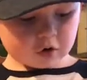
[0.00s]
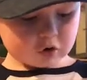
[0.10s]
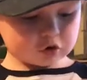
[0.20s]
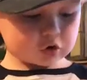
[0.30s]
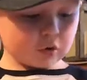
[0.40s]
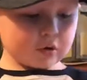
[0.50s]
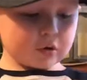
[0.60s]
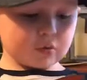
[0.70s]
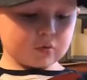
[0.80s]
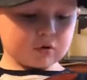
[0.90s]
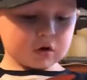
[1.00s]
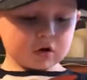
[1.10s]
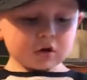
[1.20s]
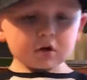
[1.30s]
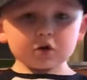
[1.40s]
I'll show it
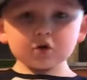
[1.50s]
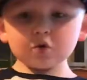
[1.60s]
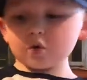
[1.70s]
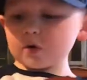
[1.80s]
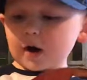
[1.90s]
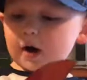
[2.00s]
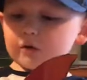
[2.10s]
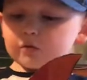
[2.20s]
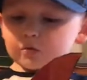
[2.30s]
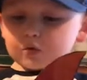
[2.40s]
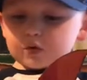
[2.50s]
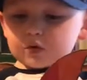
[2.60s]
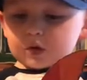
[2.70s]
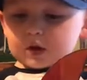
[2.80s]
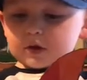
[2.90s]
you how
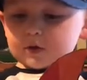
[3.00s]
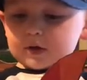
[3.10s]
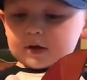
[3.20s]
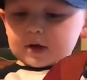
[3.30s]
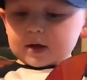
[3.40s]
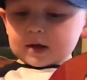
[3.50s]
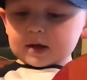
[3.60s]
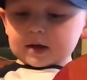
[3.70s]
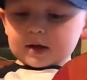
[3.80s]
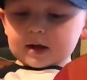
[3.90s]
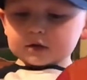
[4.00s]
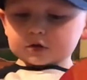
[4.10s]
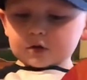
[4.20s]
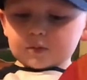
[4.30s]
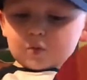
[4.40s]
they
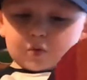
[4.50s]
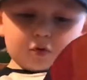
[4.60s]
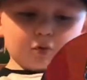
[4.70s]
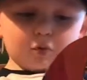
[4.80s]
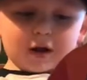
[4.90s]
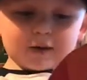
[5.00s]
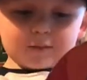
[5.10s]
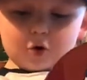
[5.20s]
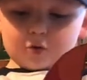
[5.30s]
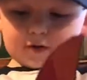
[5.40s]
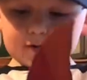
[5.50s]
catch them with rainbow